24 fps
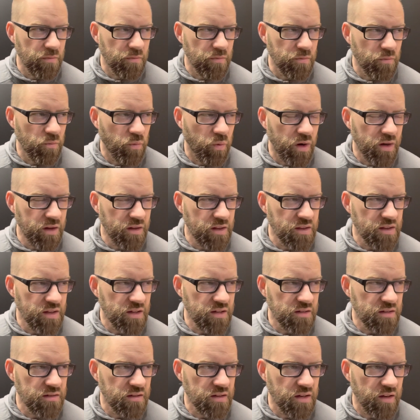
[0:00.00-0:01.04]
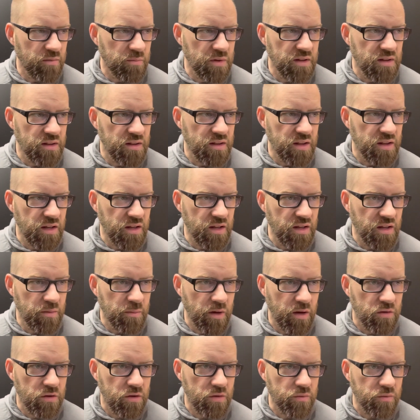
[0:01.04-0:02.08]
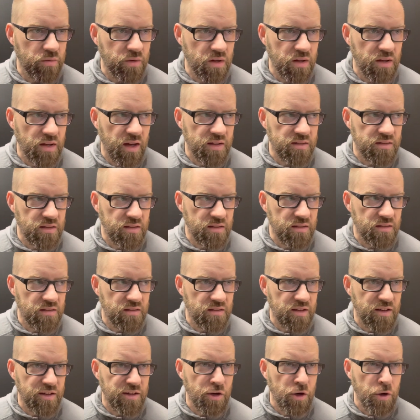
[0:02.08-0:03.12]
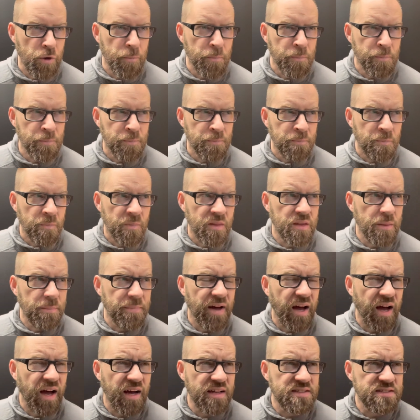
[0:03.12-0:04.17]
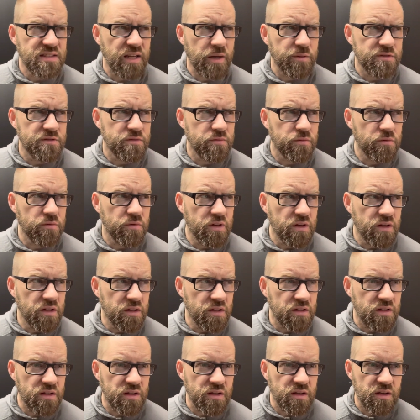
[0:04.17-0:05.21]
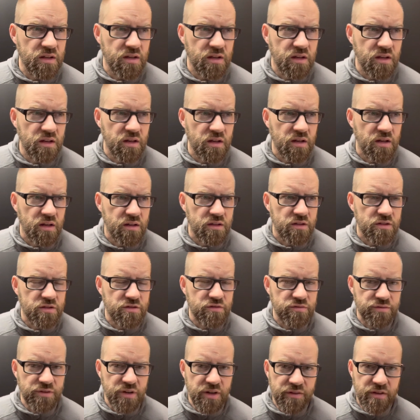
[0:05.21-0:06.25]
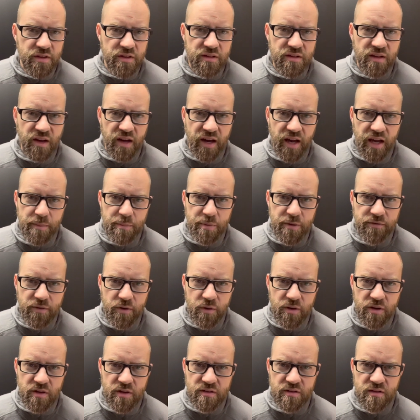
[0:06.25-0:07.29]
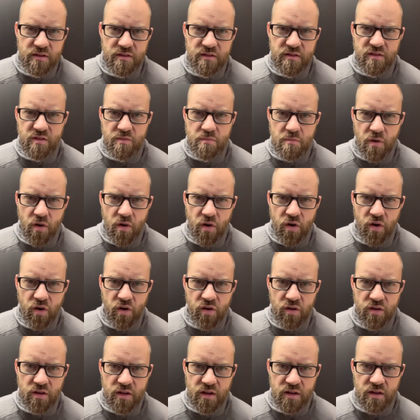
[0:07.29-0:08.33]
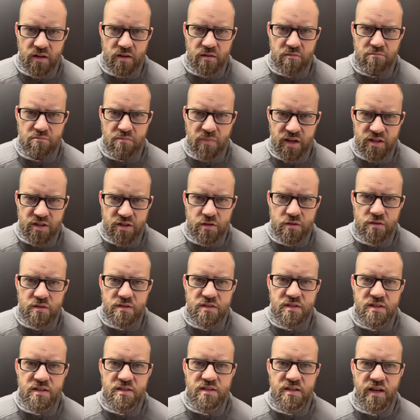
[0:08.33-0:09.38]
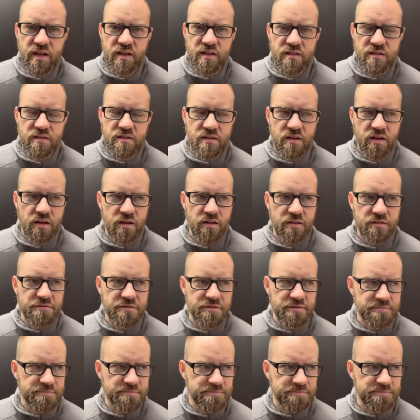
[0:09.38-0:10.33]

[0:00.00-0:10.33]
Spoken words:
one of the things that I've been thinking about or realizing is that in the past I was really driven to hyper-focus on small, minute details of